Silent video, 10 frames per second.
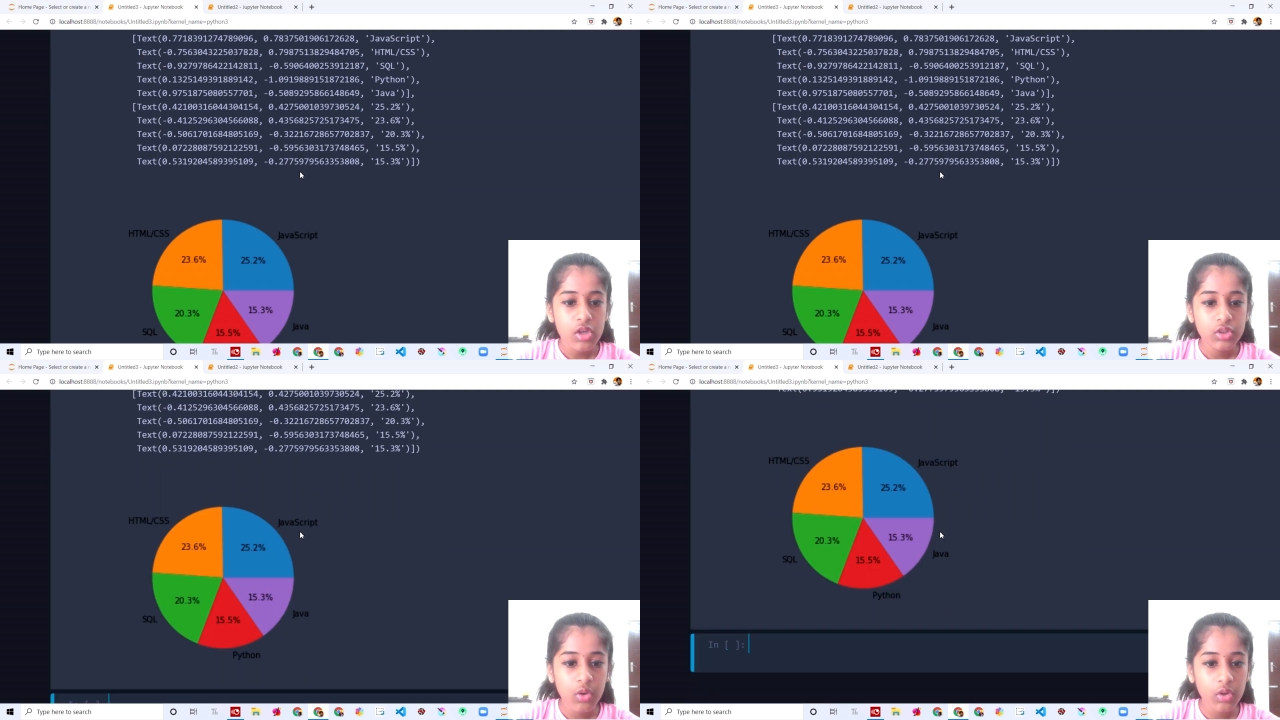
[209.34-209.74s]

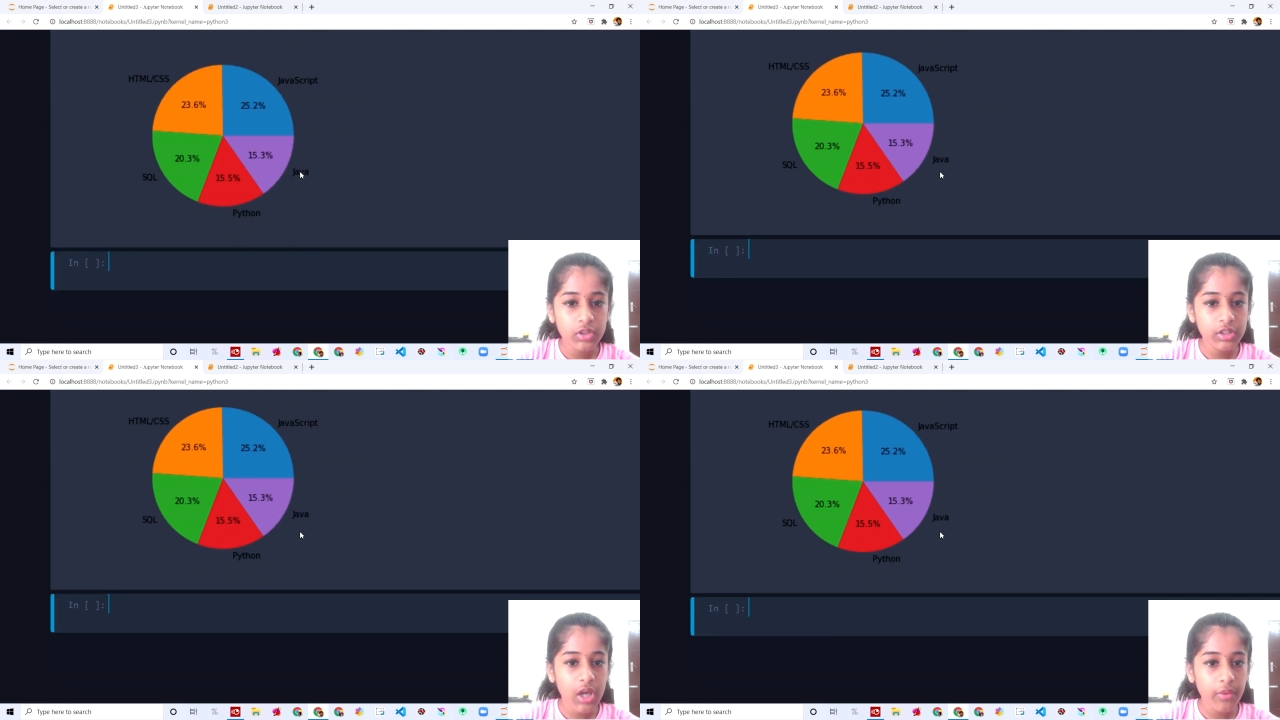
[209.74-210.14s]
So
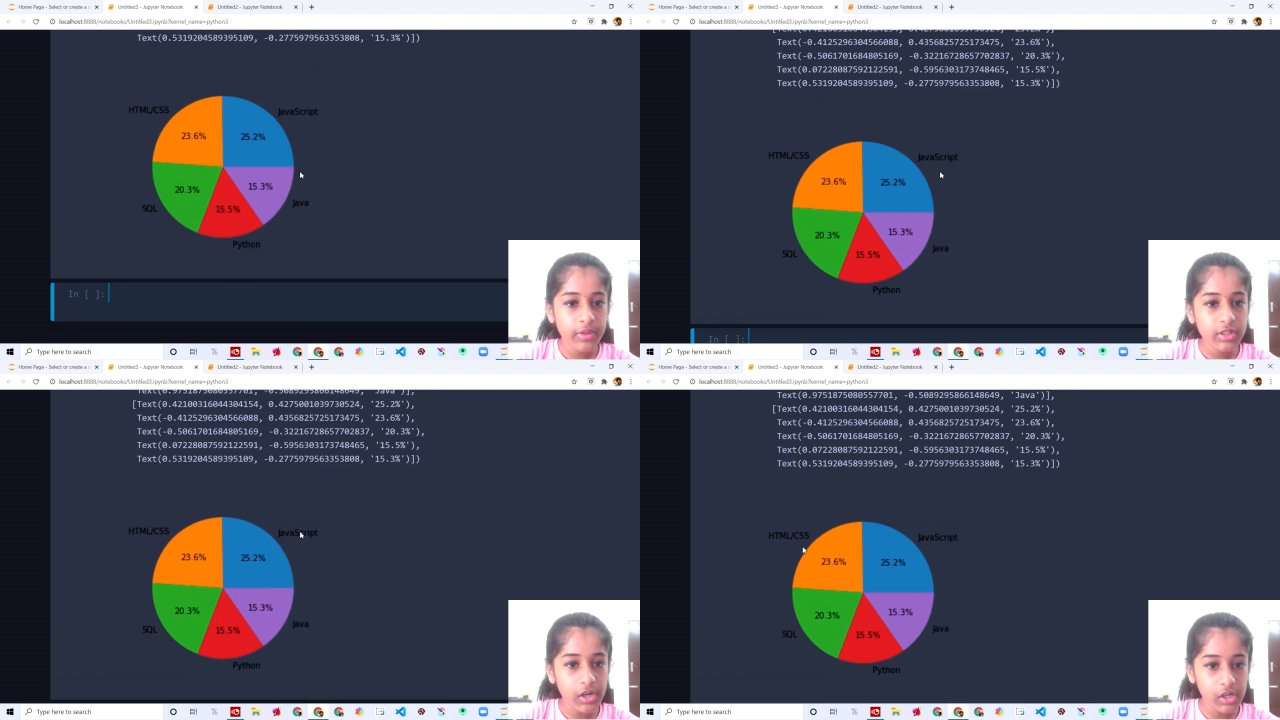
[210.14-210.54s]
this is how
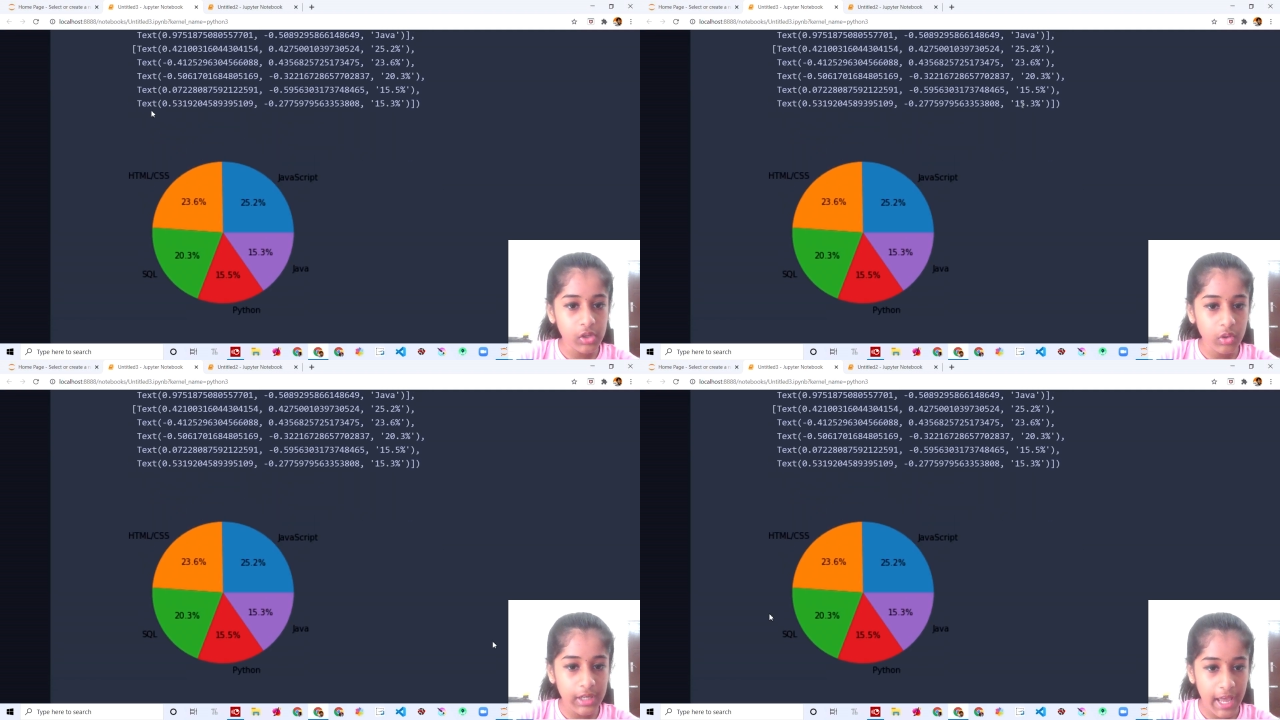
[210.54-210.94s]
it's going to
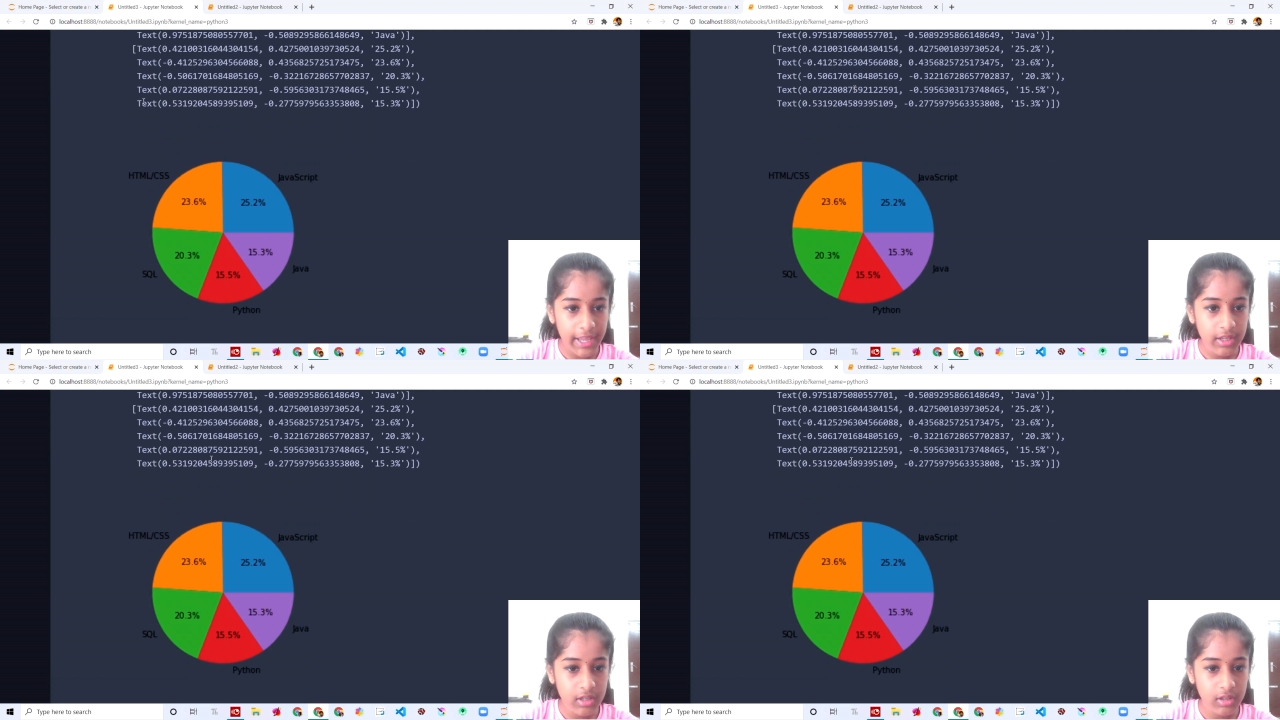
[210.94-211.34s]
look
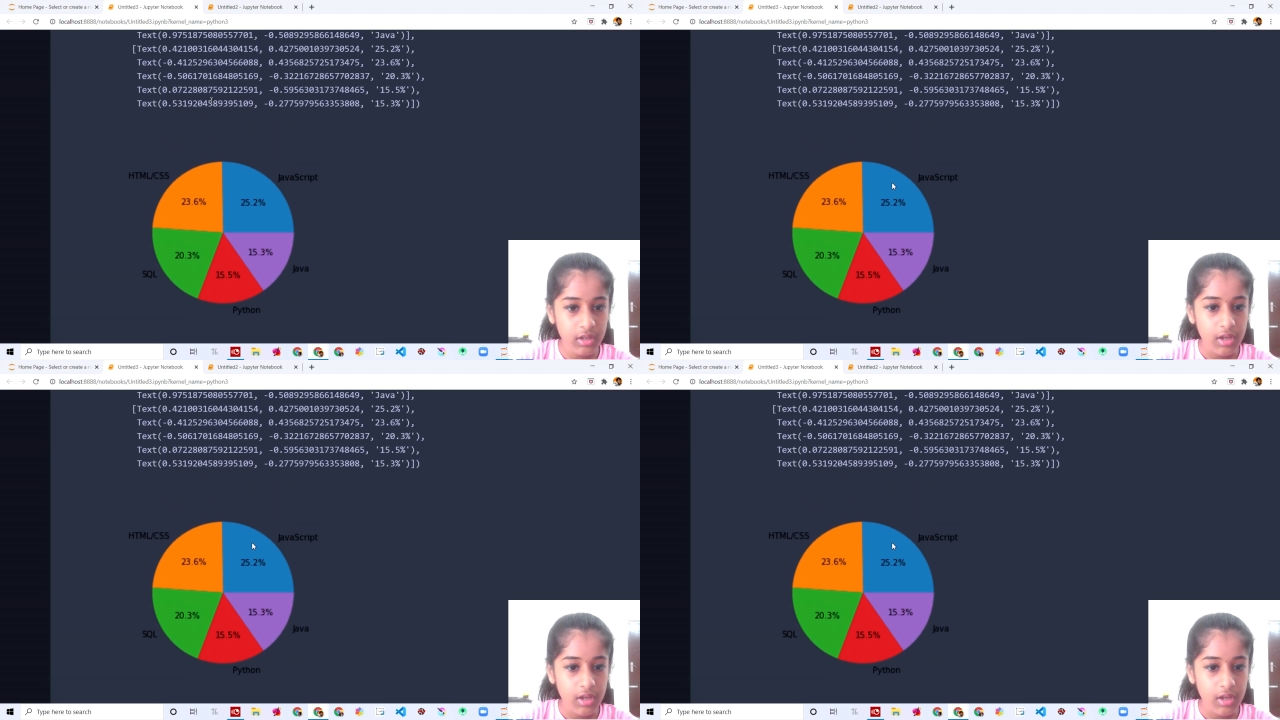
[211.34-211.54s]
like.